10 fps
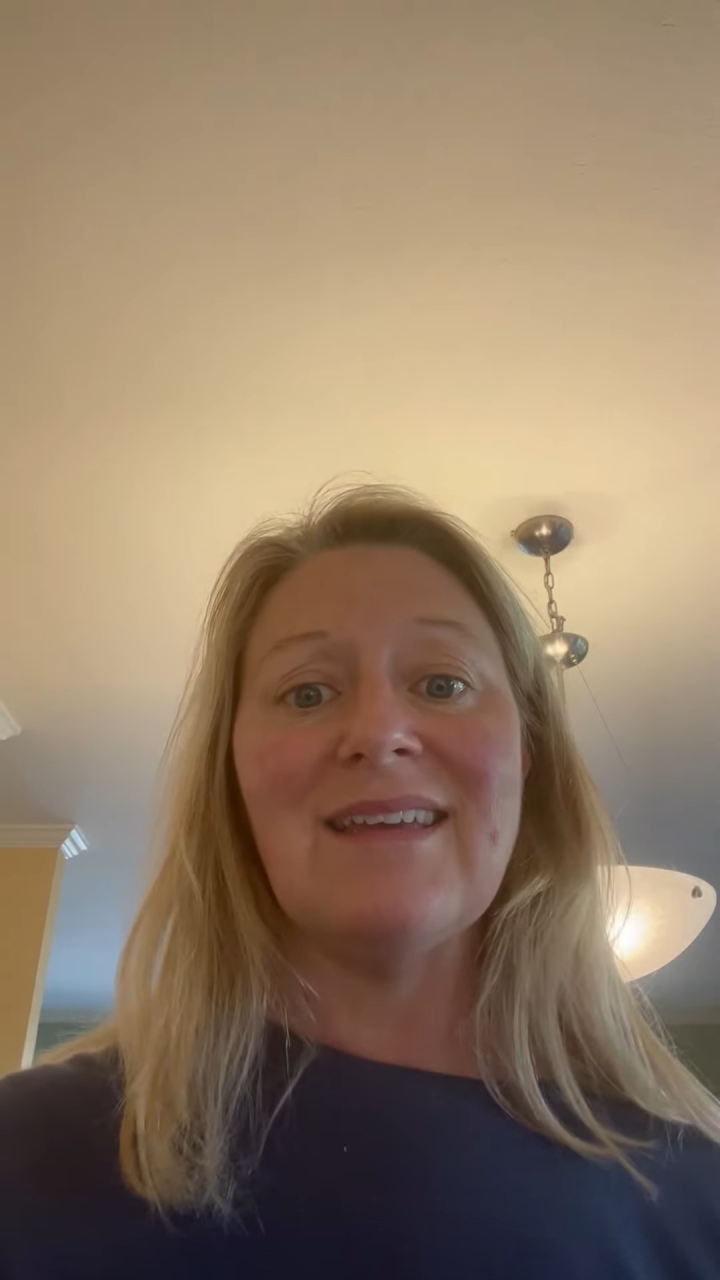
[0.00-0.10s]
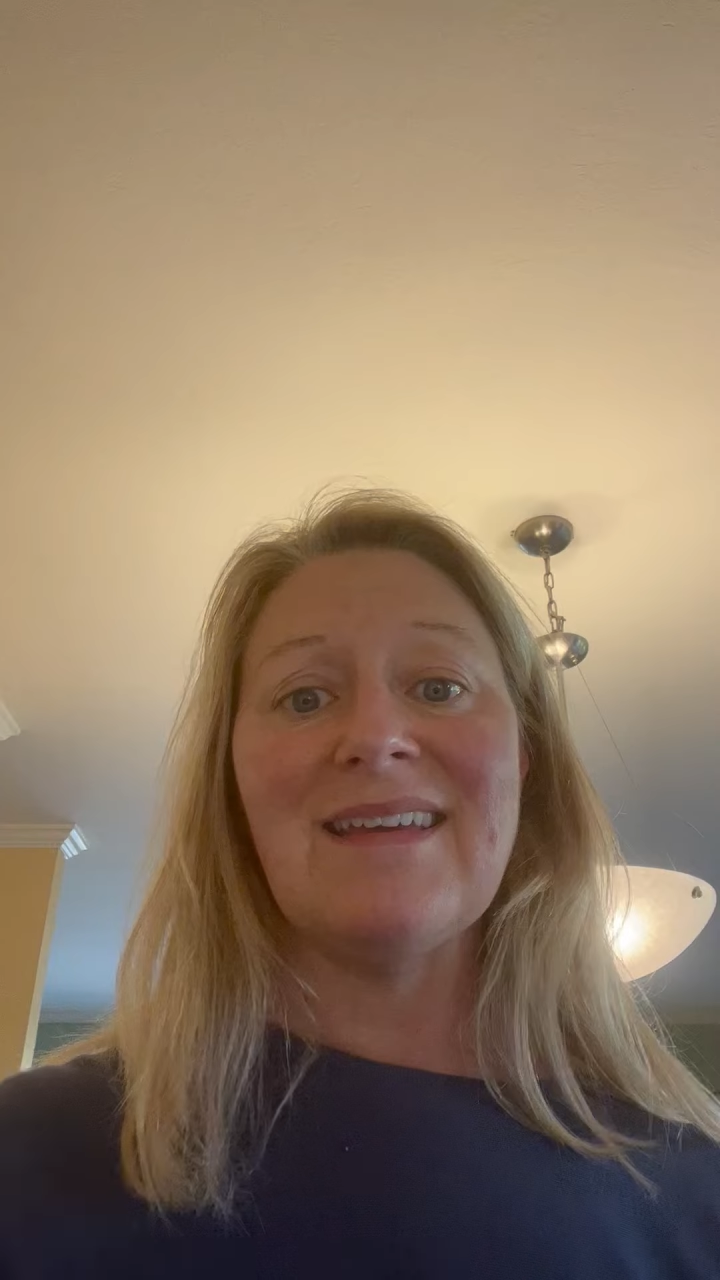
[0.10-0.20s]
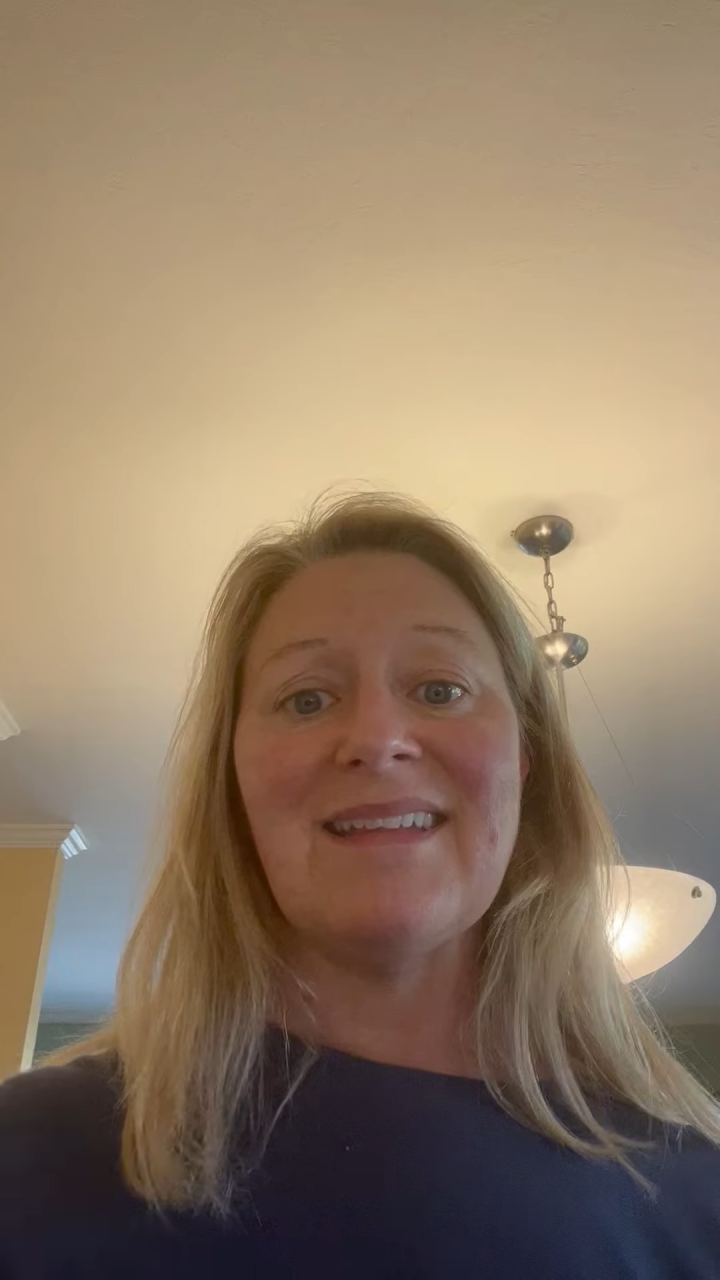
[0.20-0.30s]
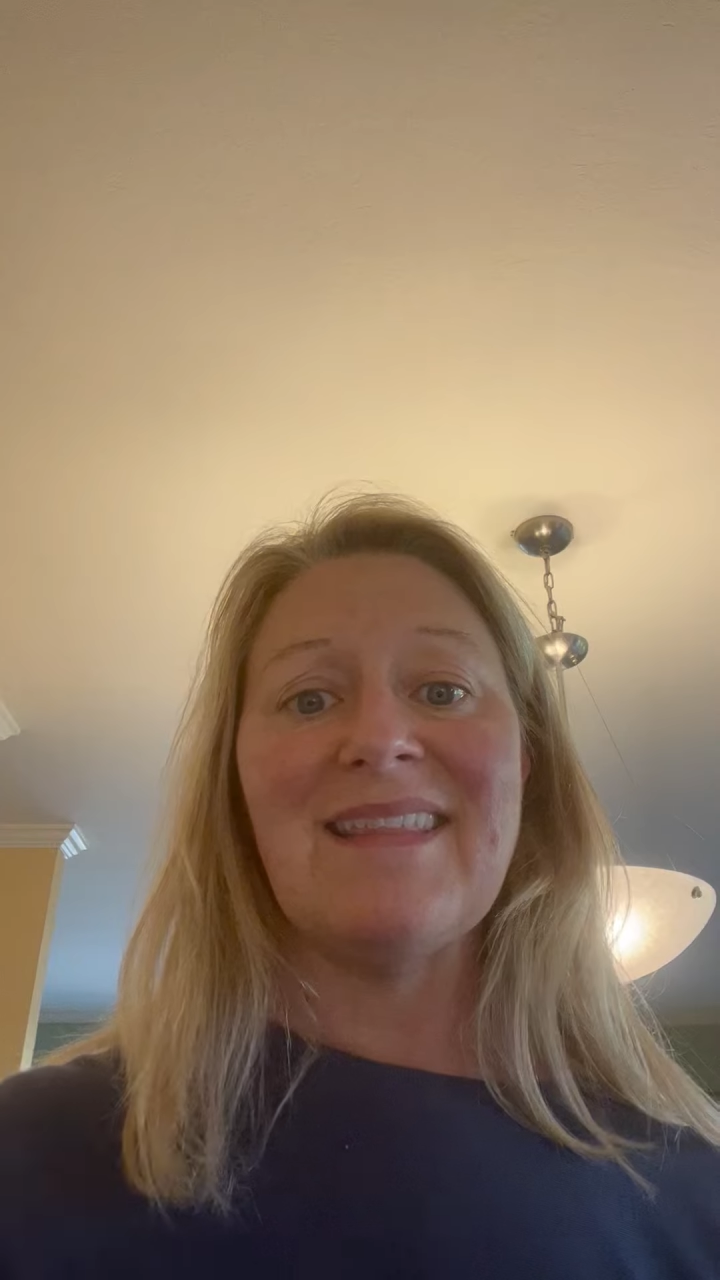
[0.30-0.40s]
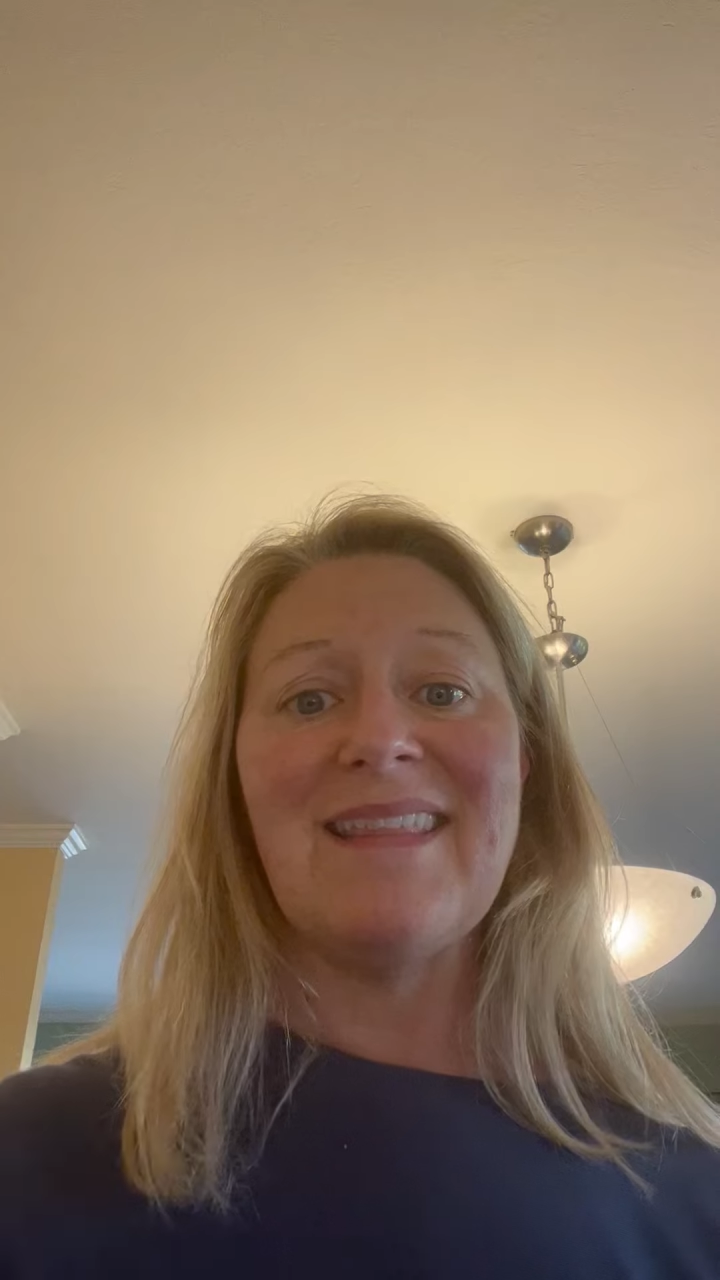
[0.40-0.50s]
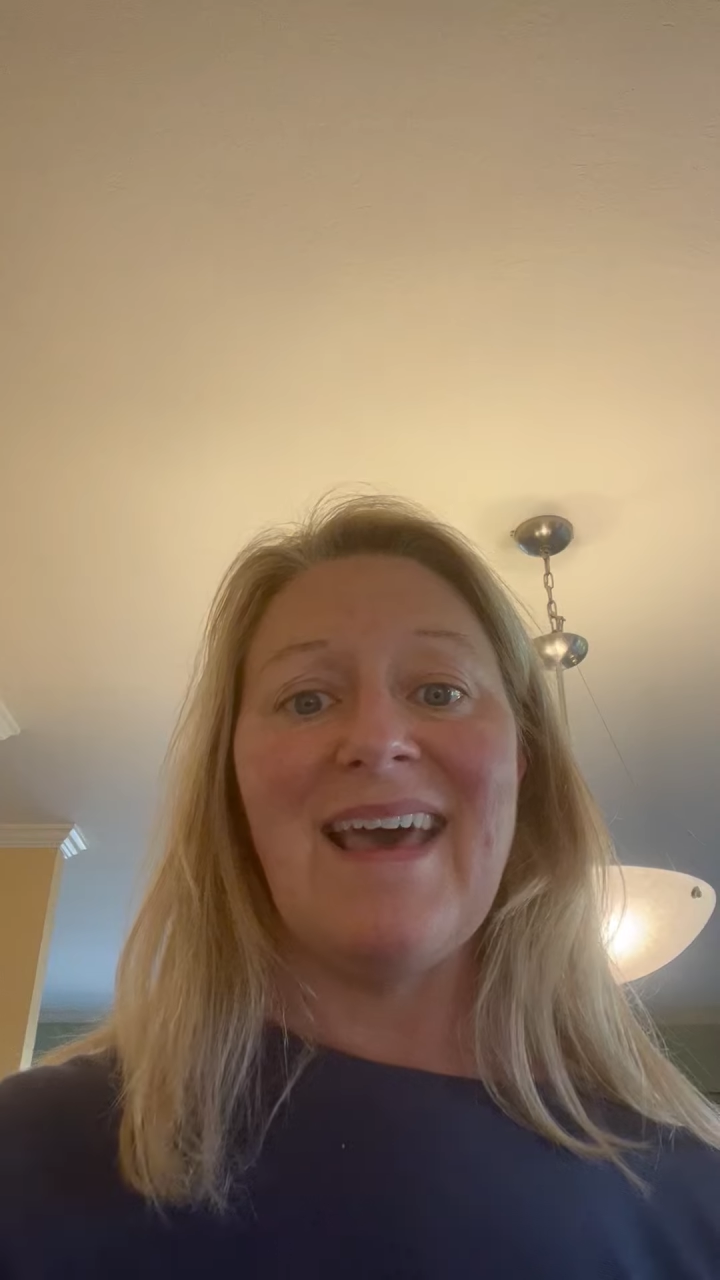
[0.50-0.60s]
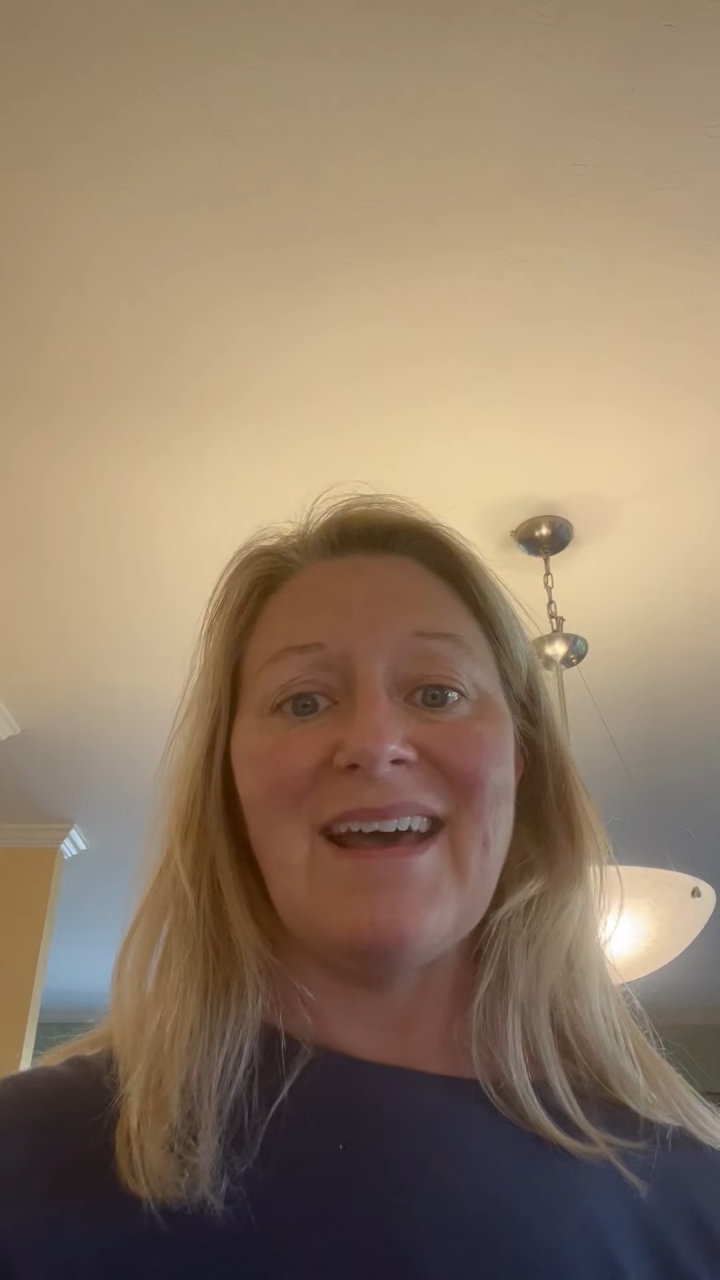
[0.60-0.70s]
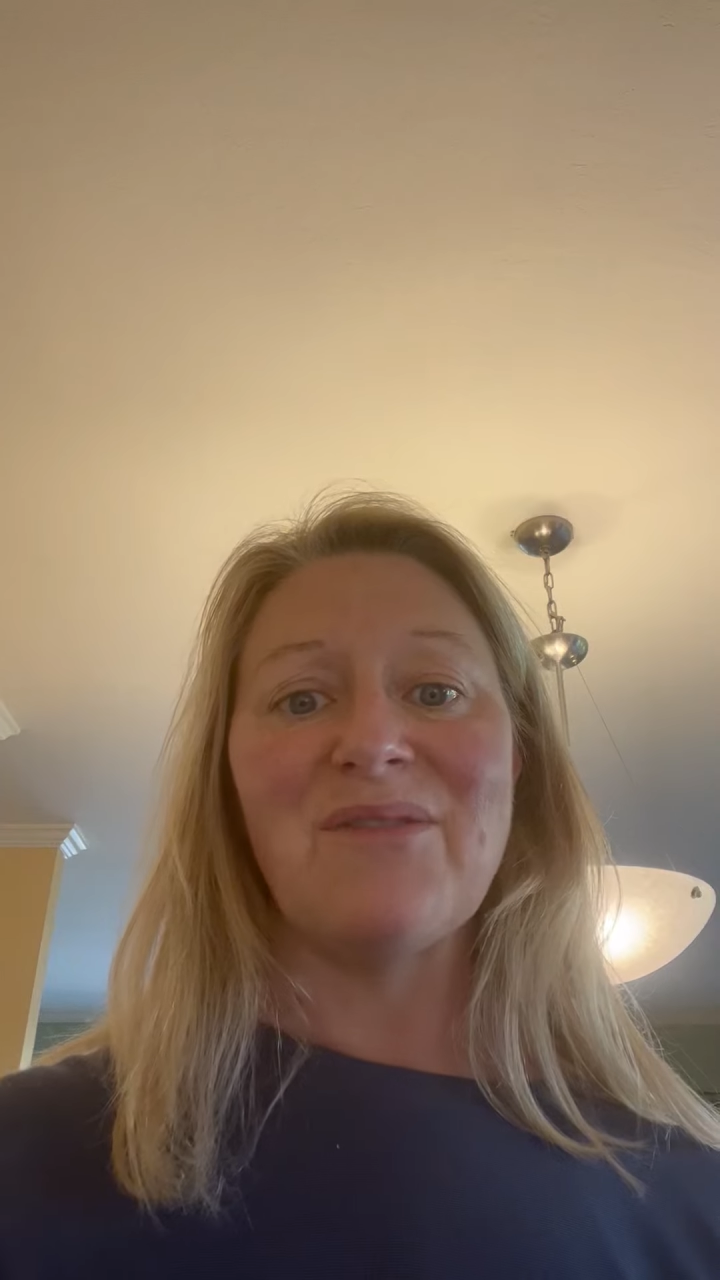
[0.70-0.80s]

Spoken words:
in that